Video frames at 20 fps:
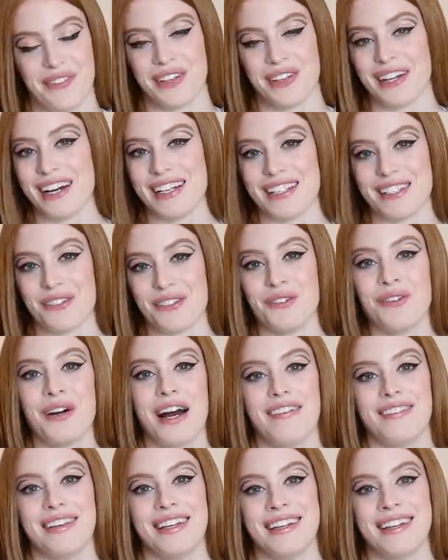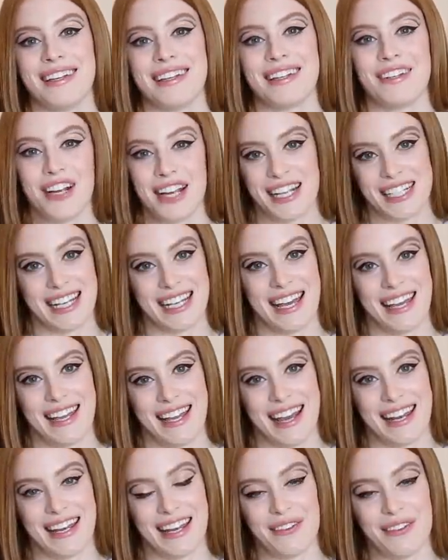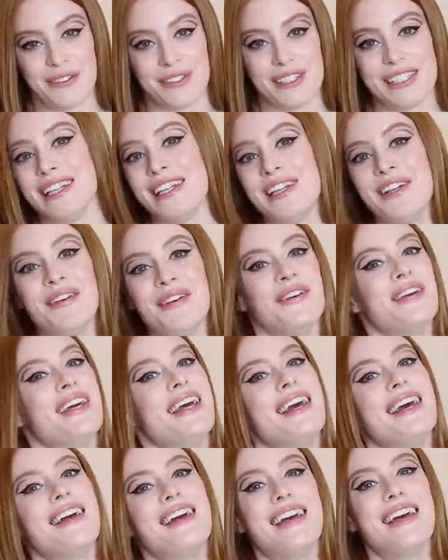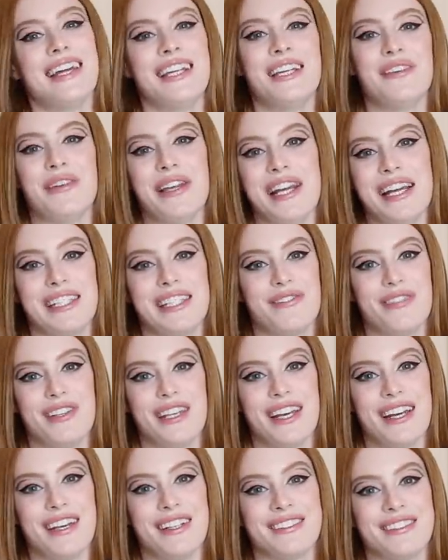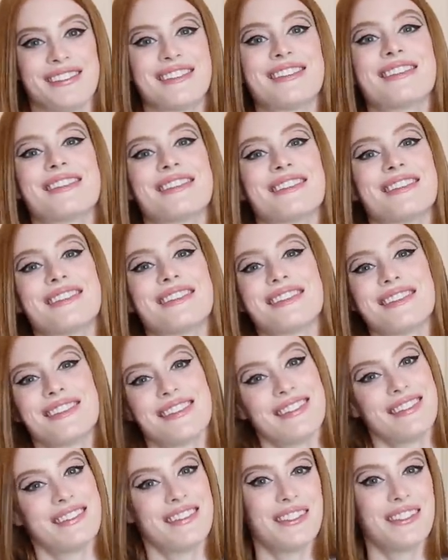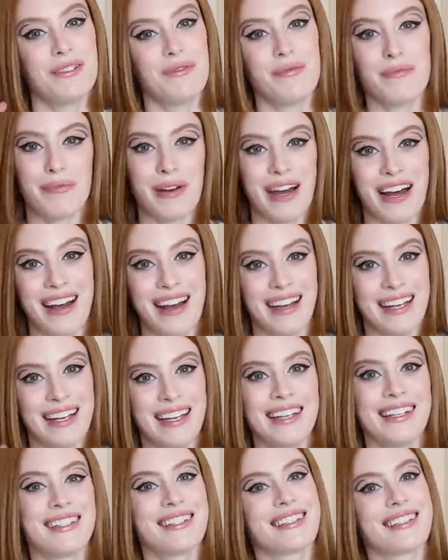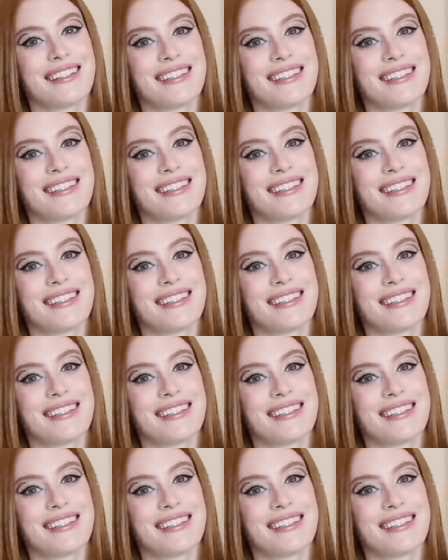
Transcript: Hope you guys are all having a great day and I will see you in my next video. Bye!